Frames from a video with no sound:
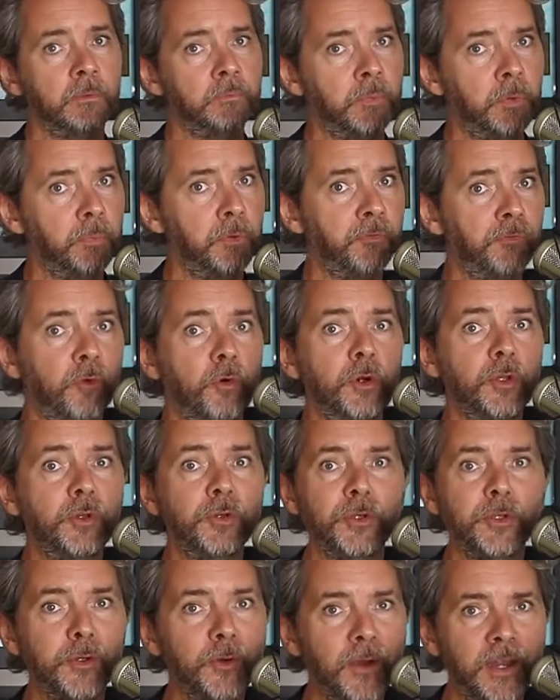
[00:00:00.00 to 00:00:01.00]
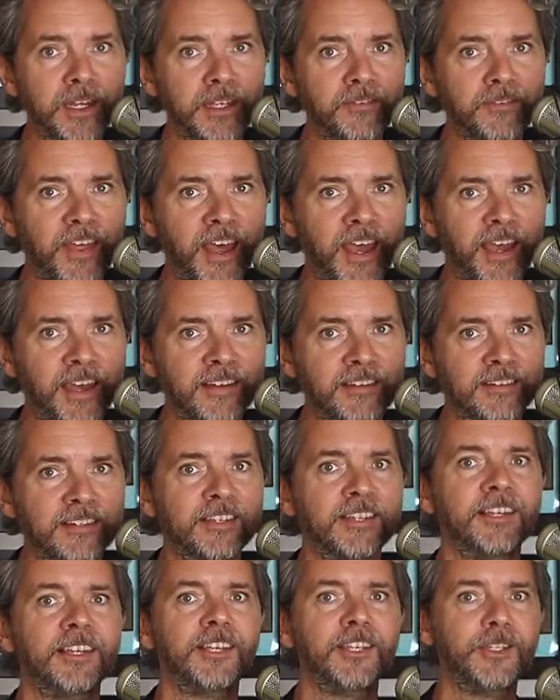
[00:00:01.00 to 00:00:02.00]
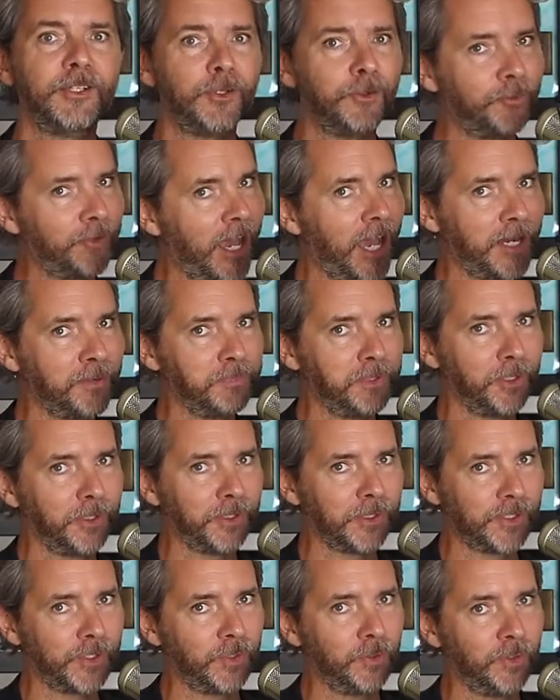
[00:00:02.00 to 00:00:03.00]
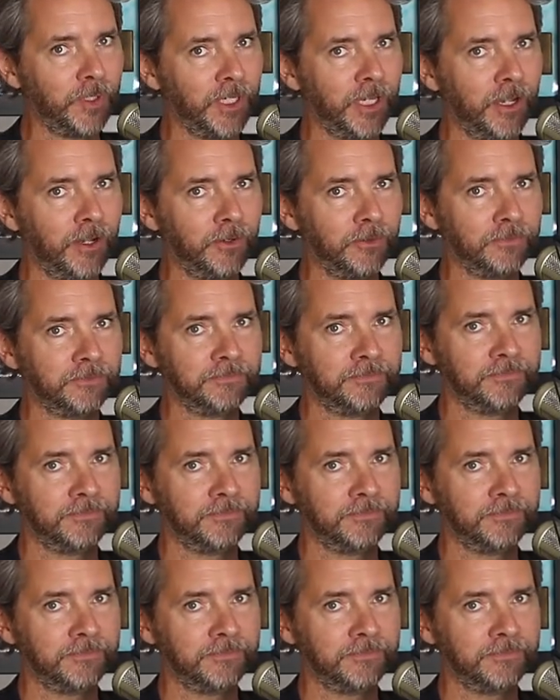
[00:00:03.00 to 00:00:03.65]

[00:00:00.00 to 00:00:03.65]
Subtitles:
But before you can do any of that, you've got to build a studio.